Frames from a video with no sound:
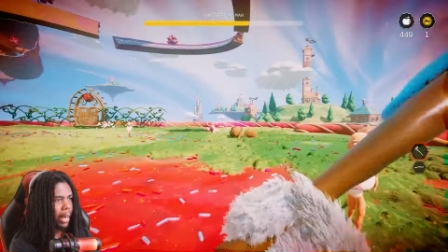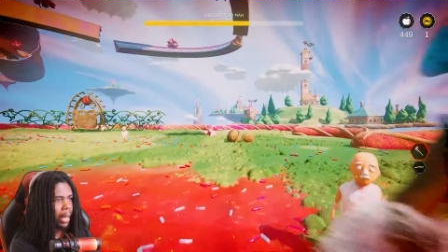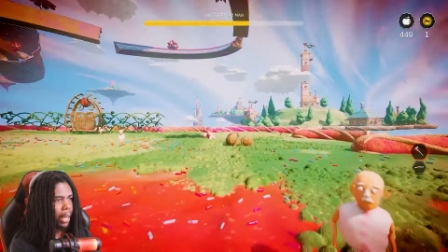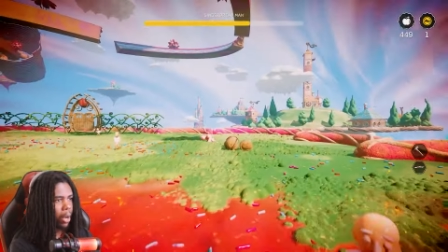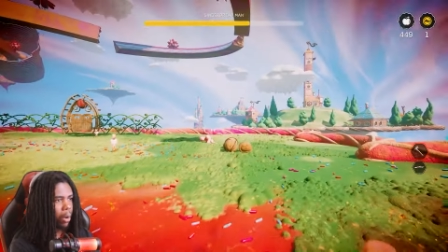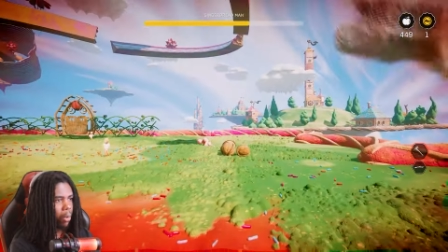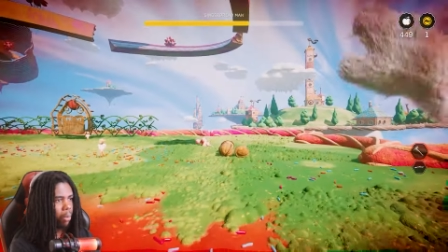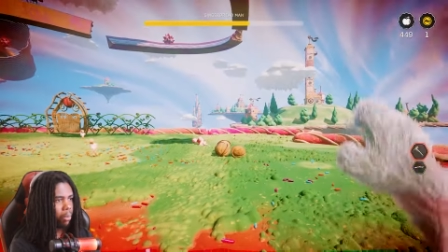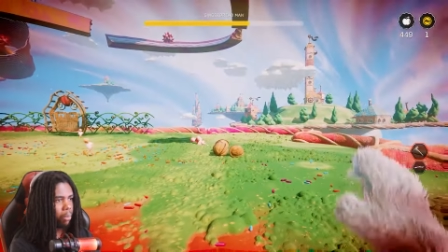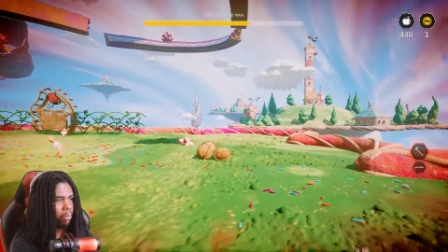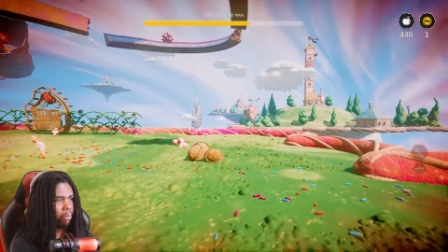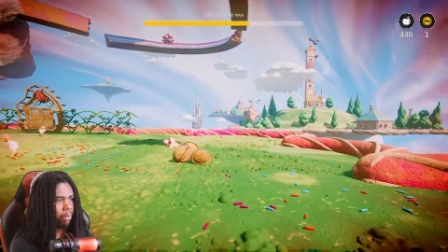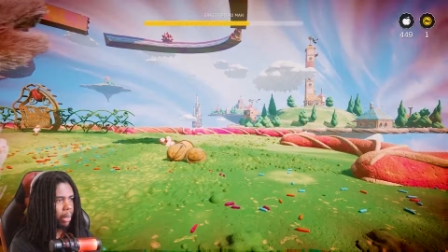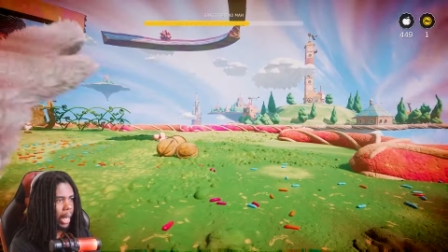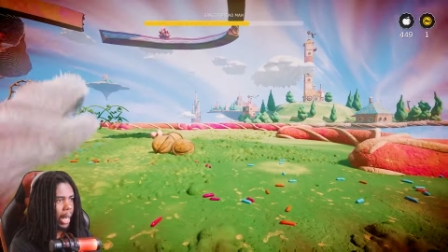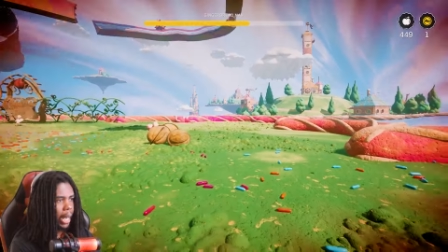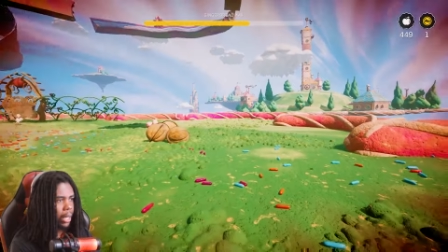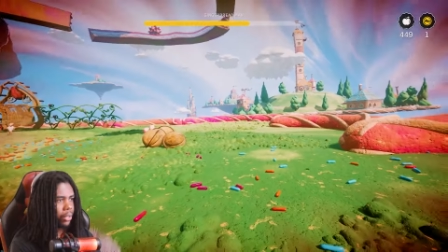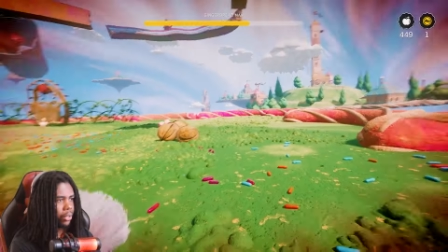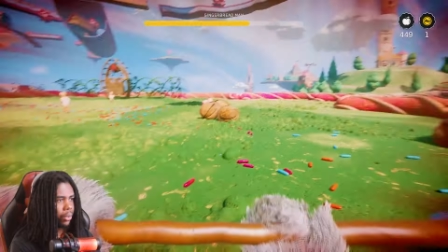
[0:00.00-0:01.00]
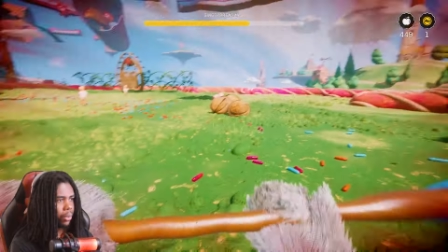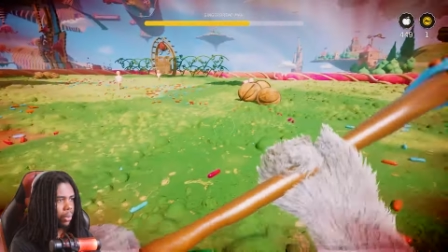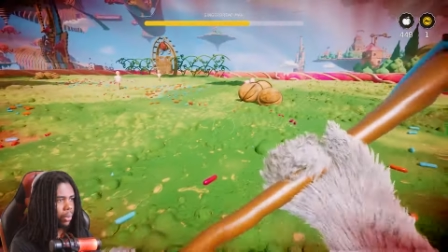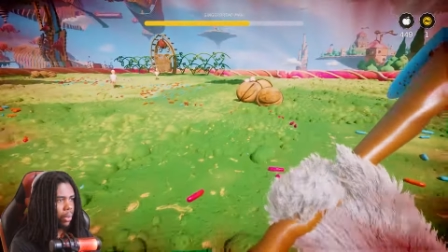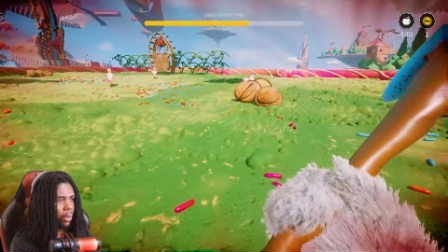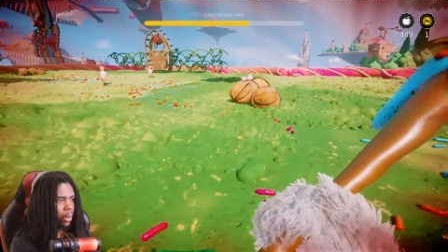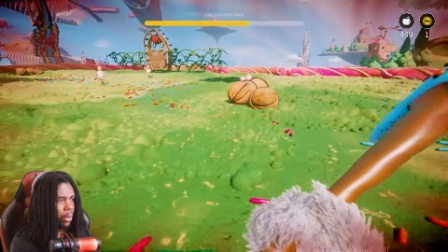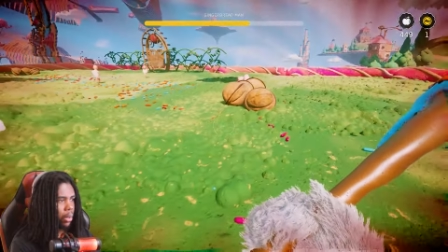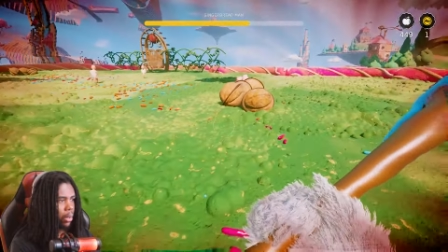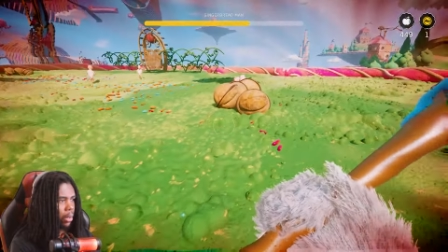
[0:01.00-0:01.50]
back out. Got you.
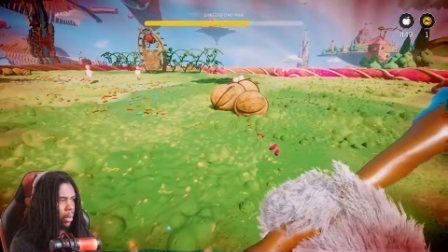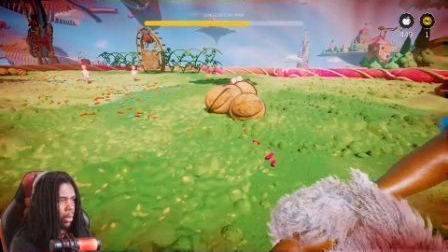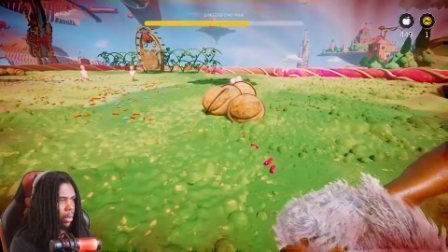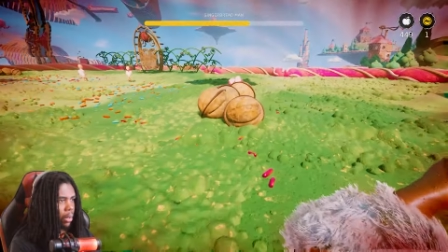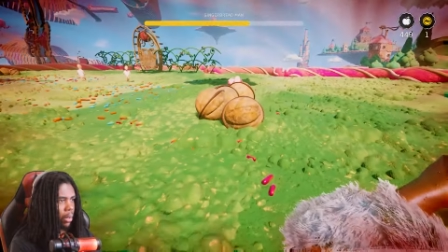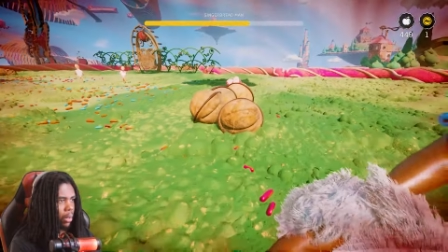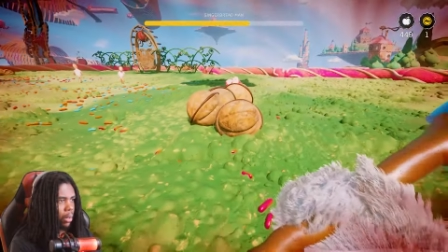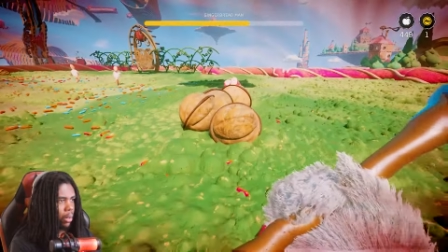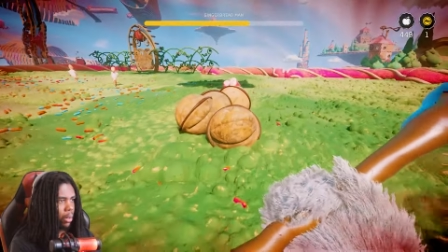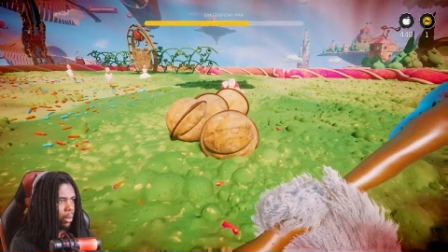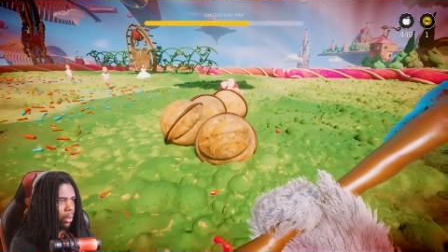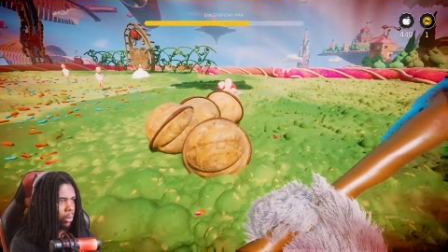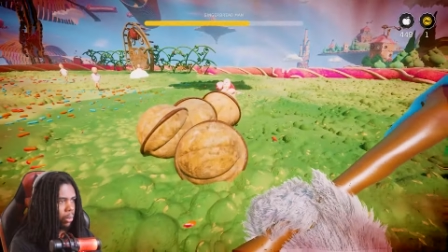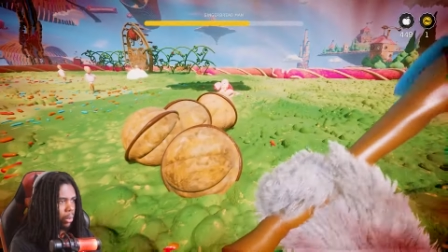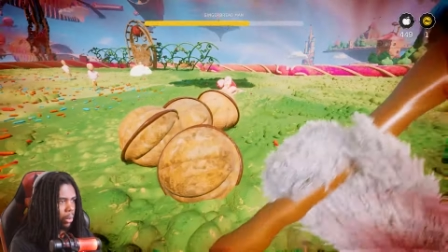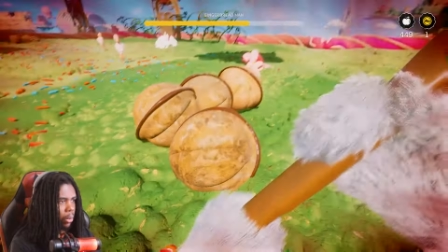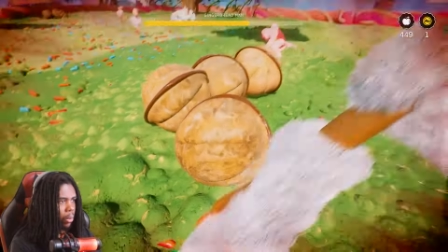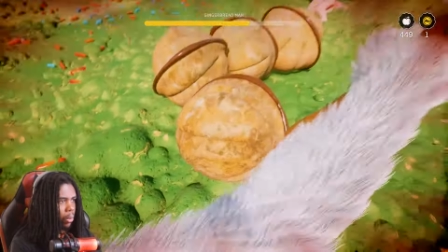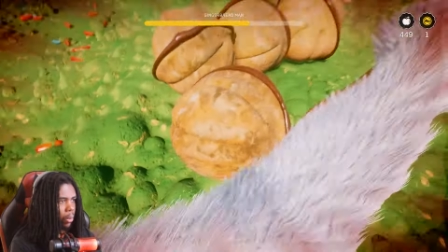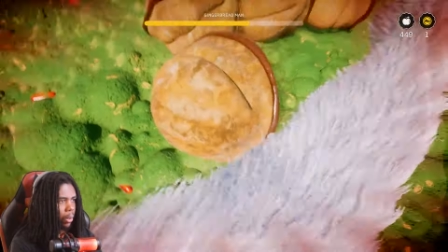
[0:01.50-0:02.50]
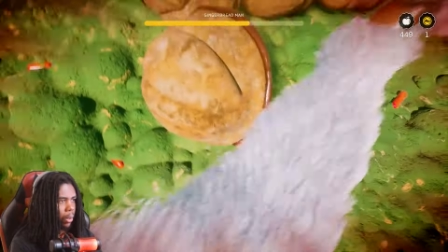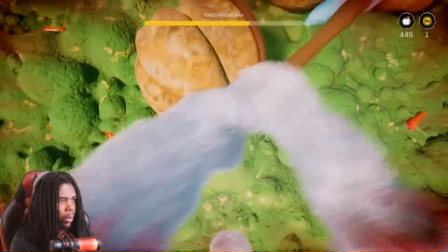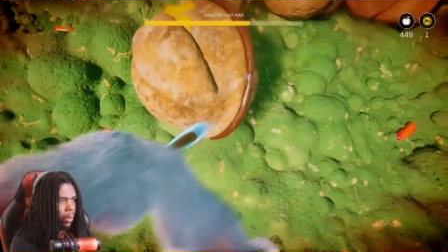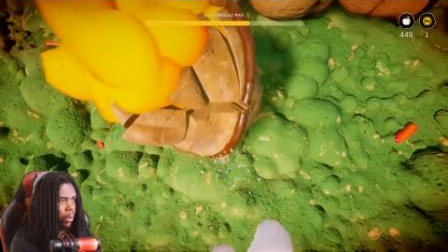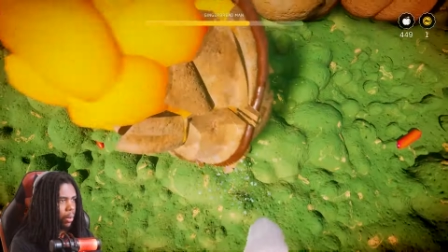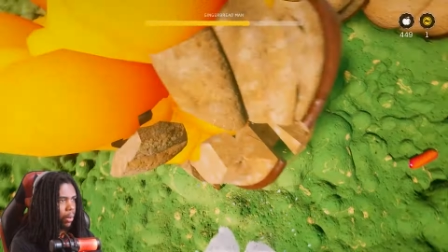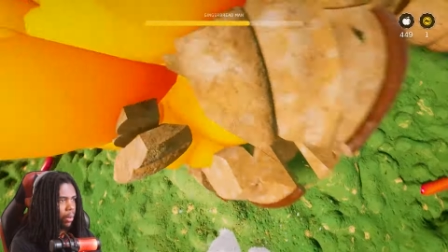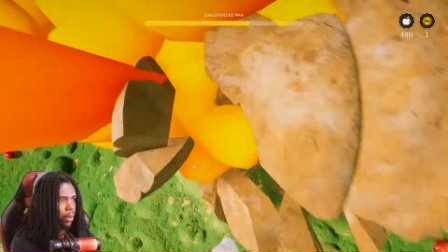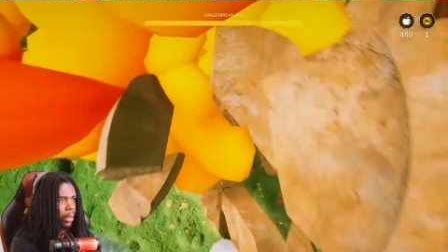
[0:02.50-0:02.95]
Oh Lord.